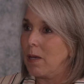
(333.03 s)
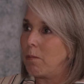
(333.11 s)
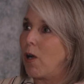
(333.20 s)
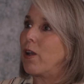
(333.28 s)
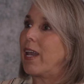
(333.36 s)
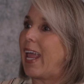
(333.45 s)

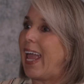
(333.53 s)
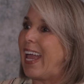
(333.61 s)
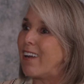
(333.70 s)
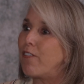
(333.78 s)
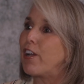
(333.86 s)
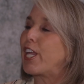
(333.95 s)
but
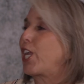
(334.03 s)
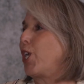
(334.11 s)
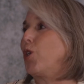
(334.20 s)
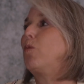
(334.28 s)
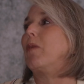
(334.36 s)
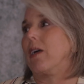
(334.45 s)
every
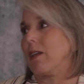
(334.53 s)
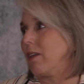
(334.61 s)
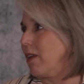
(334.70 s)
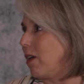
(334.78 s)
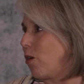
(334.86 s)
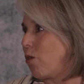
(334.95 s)

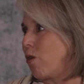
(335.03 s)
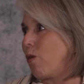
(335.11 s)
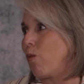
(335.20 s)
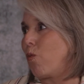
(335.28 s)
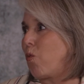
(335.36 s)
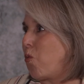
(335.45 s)
human
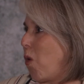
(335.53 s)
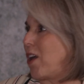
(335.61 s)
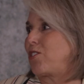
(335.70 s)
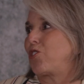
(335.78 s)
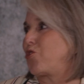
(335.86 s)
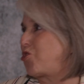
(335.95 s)

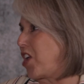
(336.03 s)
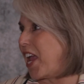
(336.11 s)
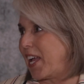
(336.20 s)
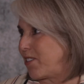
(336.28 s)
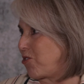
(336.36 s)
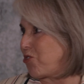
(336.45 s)
wants a
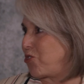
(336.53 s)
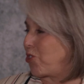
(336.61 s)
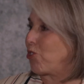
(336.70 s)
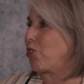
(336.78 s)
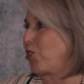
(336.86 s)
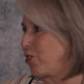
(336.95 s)
chance
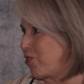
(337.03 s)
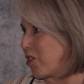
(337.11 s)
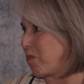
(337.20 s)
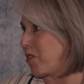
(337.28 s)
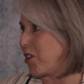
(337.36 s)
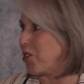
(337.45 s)
to learn
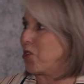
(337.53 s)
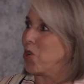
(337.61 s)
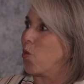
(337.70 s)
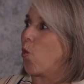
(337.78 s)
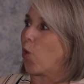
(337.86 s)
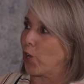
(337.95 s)
something
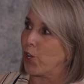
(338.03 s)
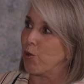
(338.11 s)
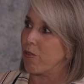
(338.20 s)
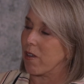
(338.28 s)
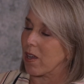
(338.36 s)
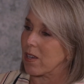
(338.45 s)
new or
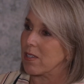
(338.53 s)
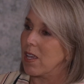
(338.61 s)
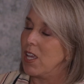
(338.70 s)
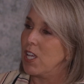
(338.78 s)
do things.